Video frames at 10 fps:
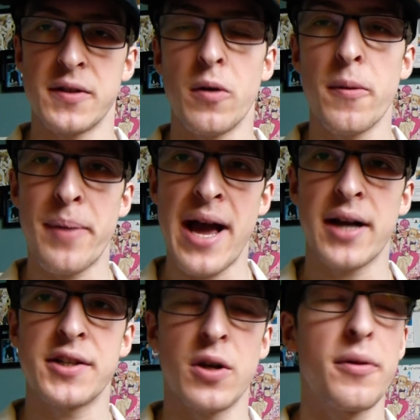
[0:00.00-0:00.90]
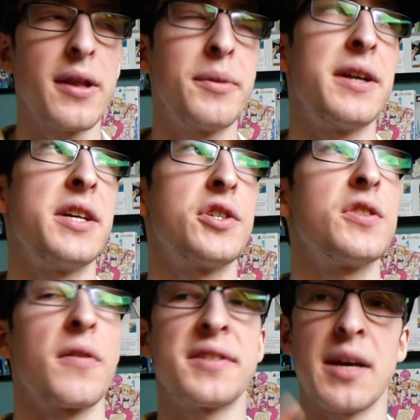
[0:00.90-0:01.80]
All the packages, all the limited editions
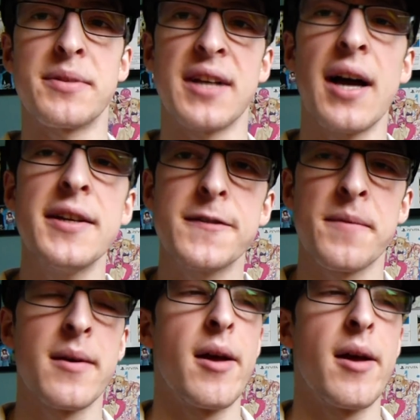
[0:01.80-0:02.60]
are the same size,